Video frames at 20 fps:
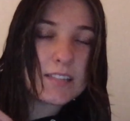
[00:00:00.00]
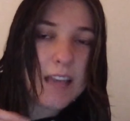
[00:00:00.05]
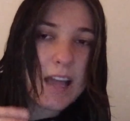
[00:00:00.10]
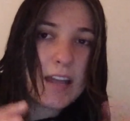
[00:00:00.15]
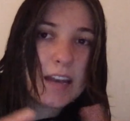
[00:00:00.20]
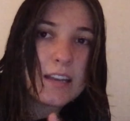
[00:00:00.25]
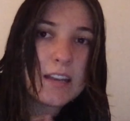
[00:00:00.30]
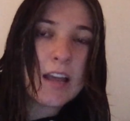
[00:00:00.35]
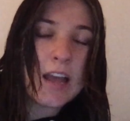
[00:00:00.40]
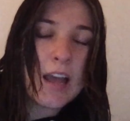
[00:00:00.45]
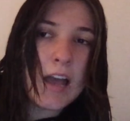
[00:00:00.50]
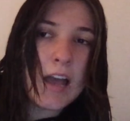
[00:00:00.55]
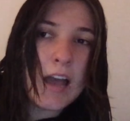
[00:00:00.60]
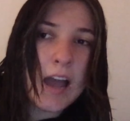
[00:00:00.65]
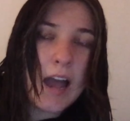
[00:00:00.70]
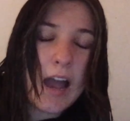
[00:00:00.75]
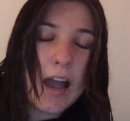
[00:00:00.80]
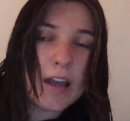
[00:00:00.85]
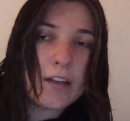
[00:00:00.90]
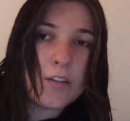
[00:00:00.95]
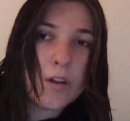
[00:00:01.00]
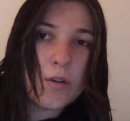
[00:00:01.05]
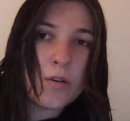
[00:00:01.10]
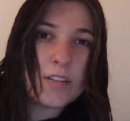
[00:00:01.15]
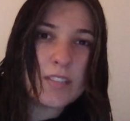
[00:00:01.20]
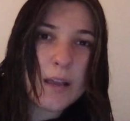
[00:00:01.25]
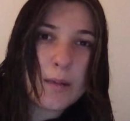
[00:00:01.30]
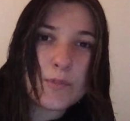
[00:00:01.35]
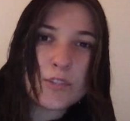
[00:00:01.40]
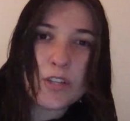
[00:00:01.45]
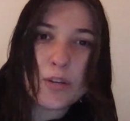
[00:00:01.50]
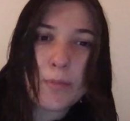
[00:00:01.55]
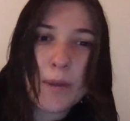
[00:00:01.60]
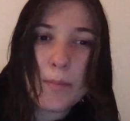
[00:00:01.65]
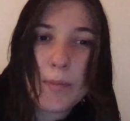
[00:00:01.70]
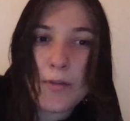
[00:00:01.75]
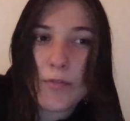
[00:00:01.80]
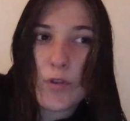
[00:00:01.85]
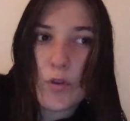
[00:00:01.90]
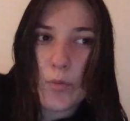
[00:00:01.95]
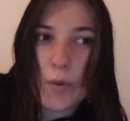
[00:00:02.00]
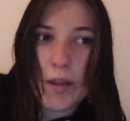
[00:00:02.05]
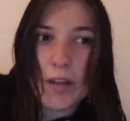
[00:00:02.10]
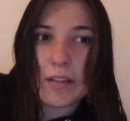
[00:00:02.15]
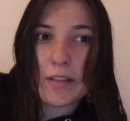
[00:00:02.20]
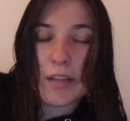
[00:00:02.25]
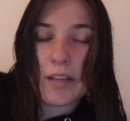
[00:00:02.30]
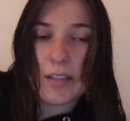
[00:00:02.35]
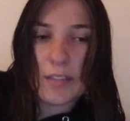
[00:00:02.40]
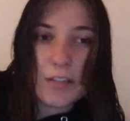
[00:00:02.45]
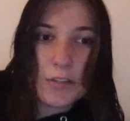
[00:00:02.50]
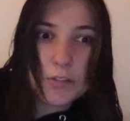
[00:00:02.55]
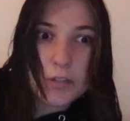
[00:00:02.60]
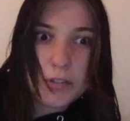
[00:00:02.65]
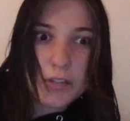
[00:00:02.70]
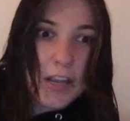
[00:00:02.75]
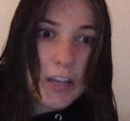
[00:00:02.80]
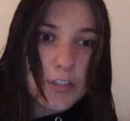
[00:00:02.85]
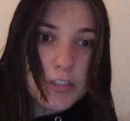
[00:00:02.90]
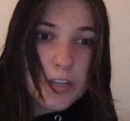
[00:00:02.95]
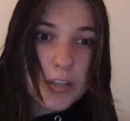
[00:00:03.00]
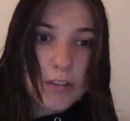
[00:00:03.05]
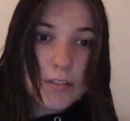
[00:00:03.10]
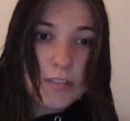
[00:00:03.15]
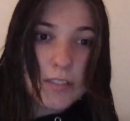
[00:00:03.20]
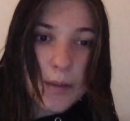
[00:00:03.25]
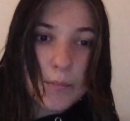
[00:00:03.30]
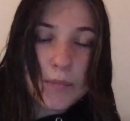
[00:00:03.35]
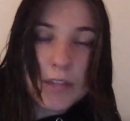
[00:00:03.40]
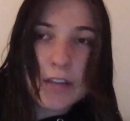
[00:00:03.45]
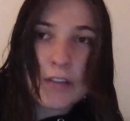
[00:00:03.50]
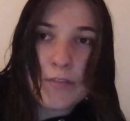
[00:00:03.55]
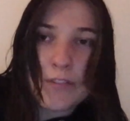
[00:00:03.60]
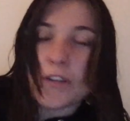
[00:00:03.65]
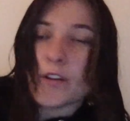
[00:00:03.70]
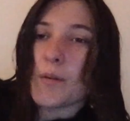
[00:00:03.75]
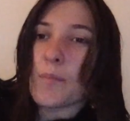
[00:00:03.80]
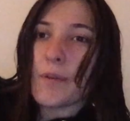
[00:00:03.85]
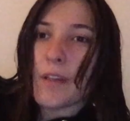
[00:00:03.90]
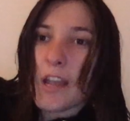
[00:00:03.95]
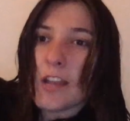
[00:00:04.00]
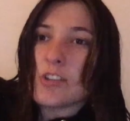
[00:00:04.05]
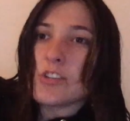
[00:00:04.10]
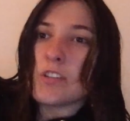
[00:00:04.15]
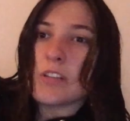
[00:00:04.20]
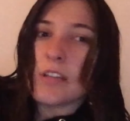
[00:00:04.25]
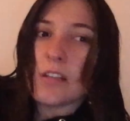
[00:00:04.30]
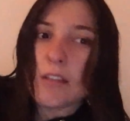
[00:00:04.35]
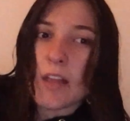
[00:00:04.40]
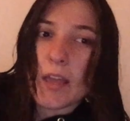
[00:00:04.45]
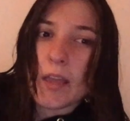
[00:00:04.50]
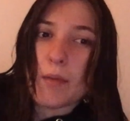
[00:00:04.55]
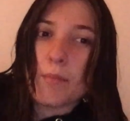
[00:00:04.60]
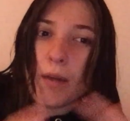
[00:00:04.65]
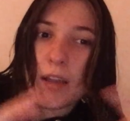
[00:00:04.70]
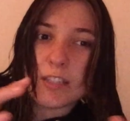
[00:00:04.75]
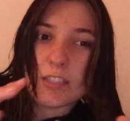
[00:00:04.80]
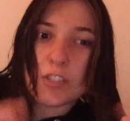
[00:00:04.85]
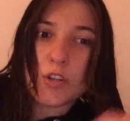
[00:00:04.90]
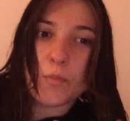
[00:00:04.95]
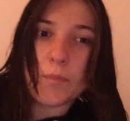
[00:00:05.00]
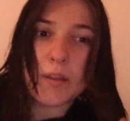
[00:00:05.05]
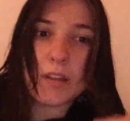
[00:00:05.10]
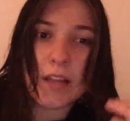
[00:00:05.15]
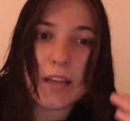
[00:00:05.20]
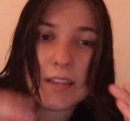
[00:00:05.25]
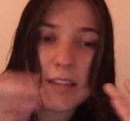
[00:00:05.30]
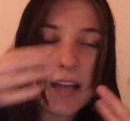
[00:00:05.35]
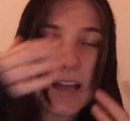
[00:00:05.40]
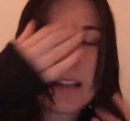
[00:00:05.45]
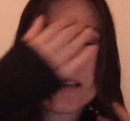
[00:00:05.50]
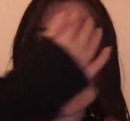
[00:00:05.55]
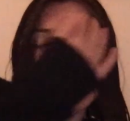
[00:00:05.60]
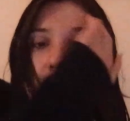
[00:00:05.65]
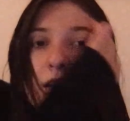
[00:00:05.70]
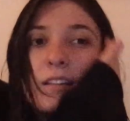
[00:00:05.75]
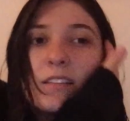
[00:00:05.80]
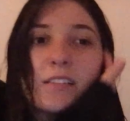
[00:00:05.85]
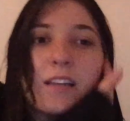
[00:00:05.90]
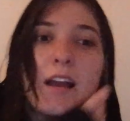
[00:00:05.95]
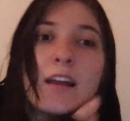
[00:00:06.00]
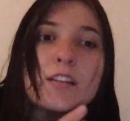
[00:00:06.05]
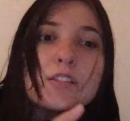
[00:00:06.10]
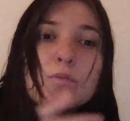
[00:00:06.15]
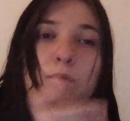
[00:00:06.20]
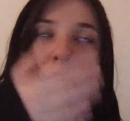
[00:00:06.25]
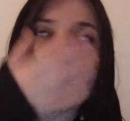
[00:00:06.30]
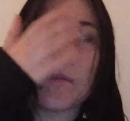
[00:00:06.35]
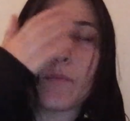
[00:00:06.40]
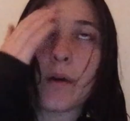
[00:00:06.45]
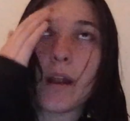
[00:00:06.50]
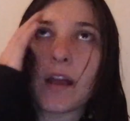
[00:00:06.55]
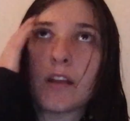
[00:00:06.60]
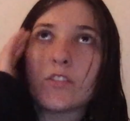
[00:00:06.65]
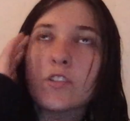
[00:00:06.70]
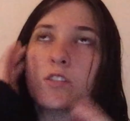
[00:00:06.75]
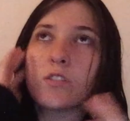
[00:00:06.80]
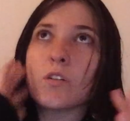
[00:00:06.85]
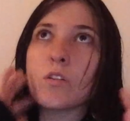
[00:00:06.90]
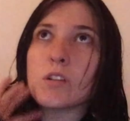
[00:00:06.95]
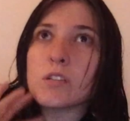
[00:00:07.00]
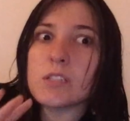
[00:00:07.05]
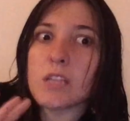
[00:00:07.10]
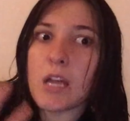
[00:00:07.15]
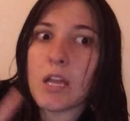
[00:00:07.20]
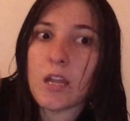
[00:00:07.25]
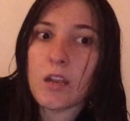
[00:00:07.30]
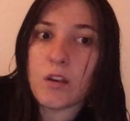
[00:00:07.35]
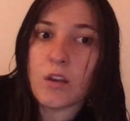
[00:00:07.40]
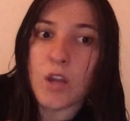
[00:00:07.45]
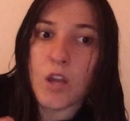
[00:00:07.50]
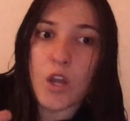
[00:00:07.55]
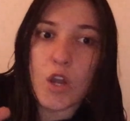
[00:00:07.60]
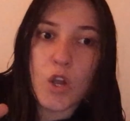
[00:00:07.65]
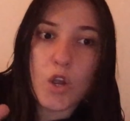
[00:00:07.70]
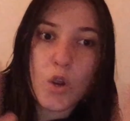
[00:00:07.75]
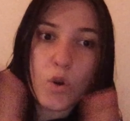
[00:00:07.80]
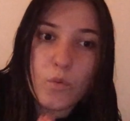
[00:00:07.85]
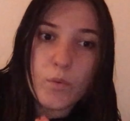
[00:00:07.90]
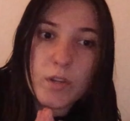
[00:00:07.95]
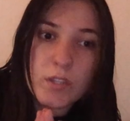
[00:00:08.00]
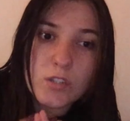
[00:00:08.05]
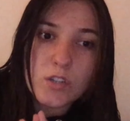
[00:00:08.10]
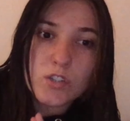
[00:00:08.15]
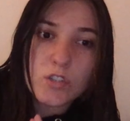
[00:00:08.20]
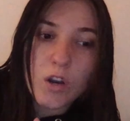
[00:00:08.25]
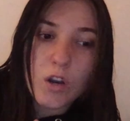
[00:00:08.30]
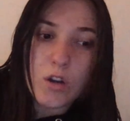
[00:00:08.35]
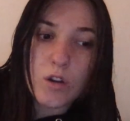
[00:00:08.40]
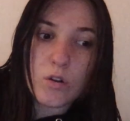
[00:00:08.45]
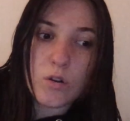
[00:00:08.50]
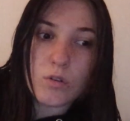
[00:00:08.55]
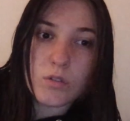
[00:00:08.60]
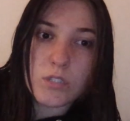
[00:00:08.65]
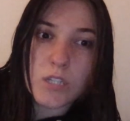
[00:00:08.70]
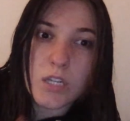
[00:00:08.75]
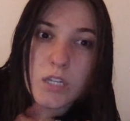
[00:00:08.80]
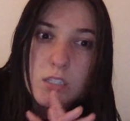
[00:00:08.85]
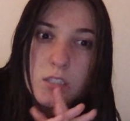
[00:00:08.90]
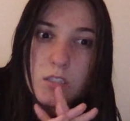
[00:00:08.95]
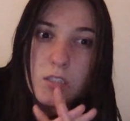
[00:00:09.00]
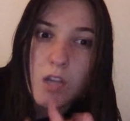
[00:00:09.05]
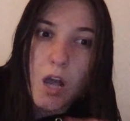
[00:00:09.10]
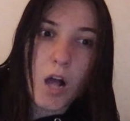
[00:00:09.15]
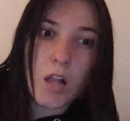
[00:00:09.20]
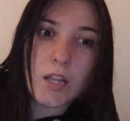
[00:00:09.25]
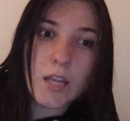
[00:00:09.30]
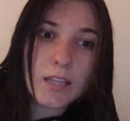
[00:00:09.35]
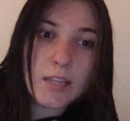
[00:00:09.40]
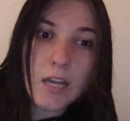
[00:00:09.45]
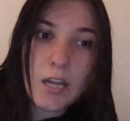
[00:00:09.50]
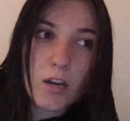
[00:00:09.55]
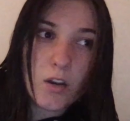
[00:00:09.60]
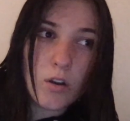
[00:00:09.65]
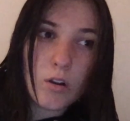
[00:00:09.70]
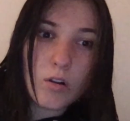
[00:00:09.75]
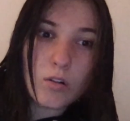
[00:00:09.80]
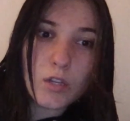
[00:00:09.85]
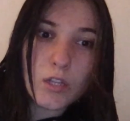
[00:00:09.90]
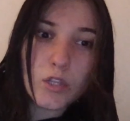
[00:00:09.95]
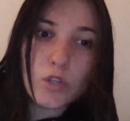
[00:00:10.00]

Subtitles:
And I noticed, I'm sure maybe if you're writing a dissertation or something for your PhD, it might still be like that in the science world, but I just noticed that in research articles, it is not like that at all.